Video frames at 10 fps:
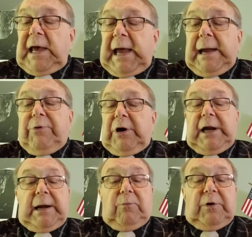
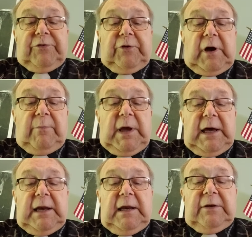Abraham was a
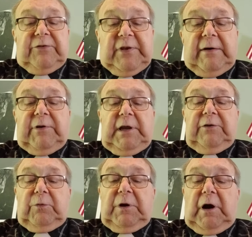man in his
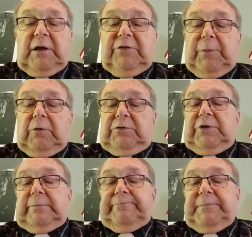70s when God spoke to him.